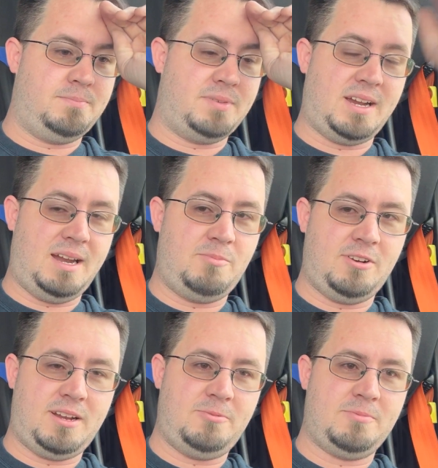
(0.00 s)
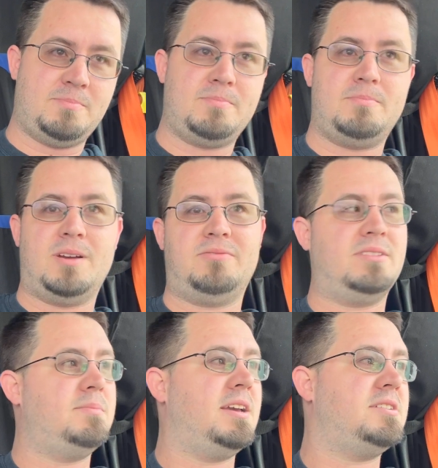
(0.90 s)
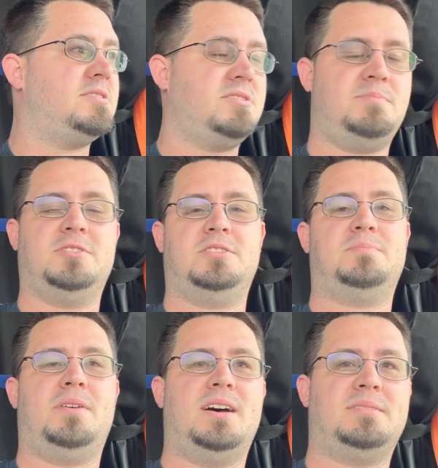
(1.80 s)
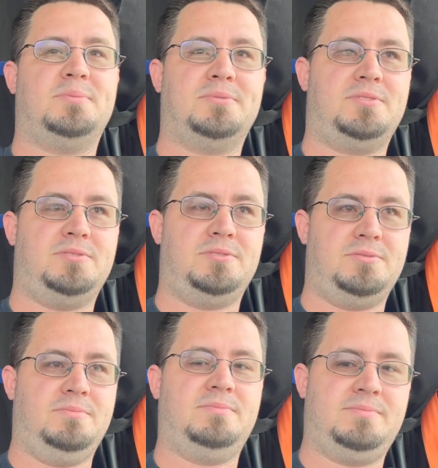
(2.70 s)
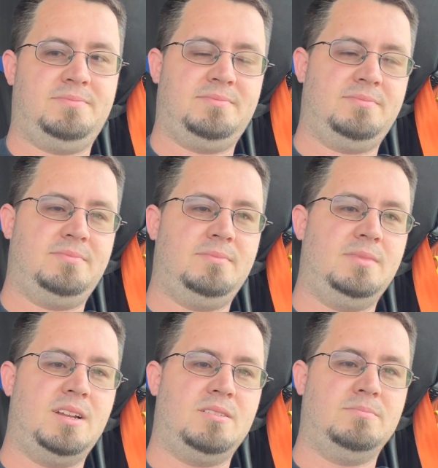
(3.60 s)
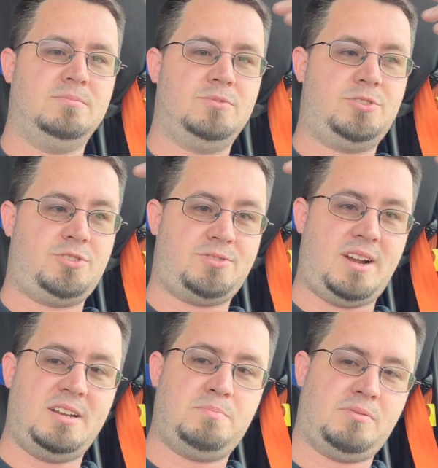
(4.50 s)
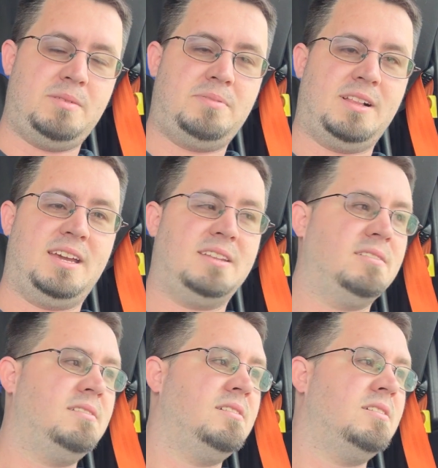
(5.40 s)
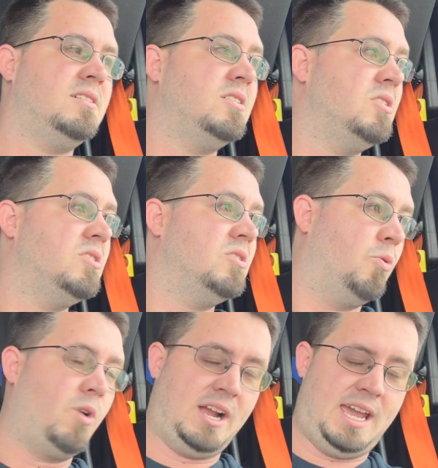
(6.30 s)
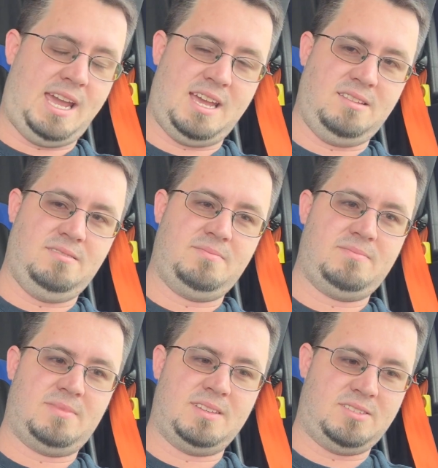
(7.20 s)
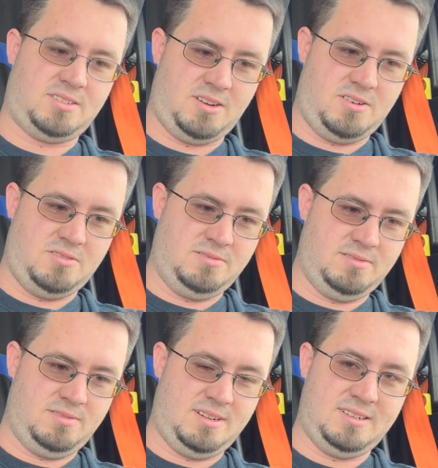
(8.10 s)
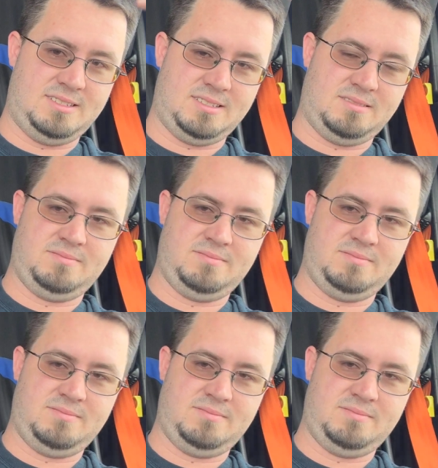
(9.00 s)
I am working with my fleet manager as much as possible to, you know, try to pre-plan what can. So there's